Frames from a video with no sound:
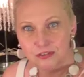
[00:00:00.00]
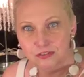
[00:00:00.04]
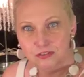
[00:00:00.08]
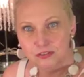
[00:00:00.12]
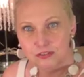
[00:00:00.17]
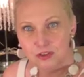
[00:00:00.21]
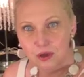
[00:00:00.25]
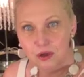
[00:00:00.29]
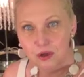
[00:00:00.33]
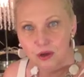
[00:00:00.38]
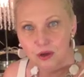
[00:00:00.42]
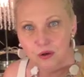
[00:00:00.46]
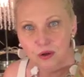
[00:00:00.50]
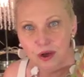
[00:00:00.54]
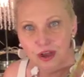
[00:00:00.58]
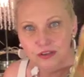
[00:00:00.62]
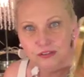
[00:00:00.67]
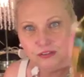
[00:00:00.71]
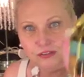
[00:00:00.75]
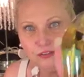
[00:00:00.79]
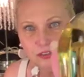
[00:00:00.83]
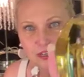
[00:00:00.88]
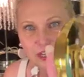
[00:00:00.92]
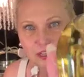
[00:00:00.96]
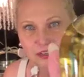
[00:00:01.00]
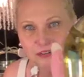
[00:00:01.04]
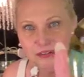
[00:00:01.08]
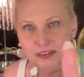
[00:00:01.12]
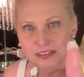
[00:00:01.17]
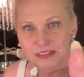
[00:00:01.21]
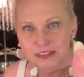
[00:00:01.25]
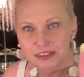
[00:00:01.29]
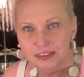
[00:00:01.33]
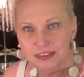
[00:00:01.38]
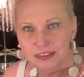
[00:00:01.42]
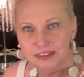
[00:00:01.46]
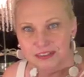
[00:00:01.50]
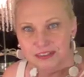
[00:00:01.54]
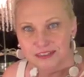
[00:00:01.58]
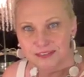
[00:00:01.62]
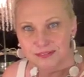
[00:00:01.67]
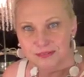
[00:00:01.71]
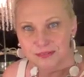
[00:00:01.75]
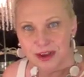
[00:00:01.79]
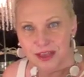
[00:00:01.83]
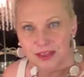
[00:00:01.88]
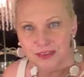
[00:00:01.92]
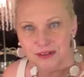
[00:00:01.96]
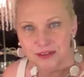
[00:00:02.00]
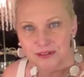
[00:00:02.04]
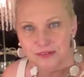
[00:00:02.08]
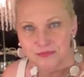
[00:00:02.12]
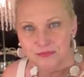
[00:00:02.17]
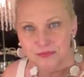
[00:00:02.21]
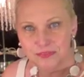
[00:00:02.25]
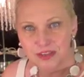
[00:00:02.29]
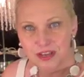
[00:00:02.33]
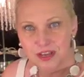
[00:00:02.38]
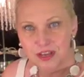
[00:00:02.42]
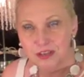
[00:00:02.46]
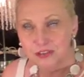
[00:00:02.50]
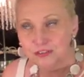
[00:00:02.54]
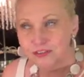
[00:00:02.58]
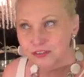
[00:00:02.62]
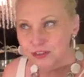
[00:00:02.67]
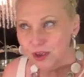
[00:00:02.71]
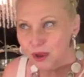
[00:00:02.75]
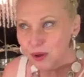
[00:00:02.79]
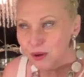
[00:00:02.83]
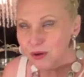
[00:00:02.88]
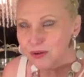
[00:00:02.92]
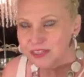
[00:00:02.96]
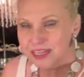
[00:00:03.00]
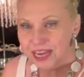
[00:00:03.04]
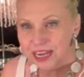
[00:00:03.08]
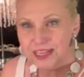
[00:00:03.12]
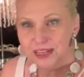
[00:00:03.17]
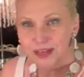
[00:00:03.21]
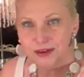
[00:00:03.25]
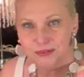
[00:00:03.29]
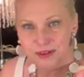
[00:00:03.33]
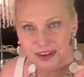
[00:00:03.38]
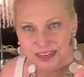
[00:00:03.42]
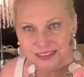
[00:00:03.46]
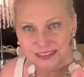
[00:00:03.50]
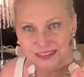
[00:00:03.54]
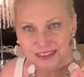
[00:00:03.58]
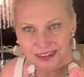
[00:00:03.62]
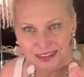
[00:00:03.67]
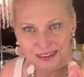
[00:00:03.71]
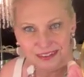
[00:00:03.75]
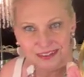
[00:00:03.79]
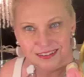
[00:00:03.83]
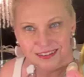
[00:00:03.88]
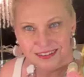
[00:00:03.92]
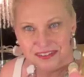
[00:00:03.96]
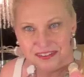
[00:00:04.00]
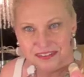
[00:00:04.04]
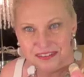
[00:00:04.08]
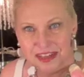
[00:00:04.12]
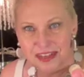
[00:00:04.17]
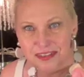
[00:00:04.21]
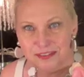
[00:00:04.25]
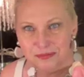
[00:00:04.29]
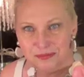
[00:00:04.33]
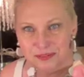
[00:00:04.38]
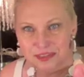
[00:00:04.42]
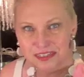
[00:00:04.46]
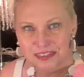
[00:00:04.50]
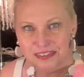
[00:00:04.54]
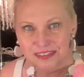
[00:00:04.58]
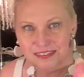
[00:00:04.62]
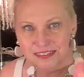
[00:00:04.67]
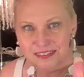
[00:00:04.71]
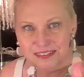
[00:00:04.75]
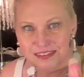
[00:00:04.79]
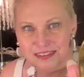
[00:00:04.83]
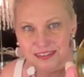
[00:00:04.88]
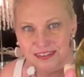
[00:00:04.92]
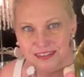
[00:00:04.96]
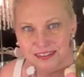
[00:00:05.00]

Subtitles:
Oscar de la Renta, rather. So de la Renta. That's what it is.